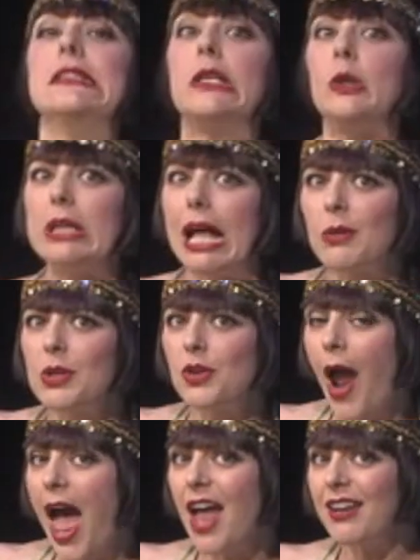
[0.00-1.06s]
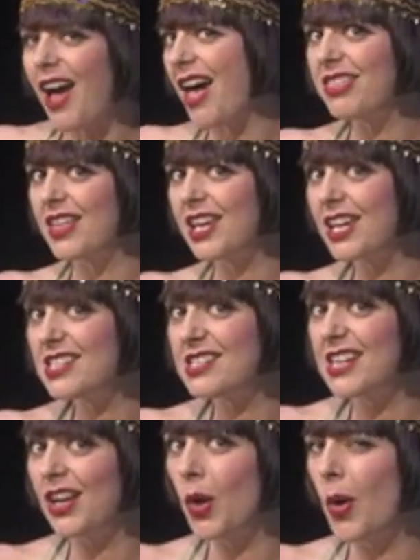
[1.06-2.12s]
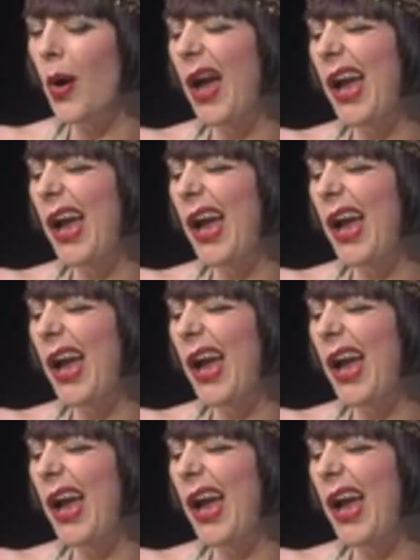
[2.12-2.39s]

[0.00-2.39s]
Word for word: Good luck with Grant. I think he's single.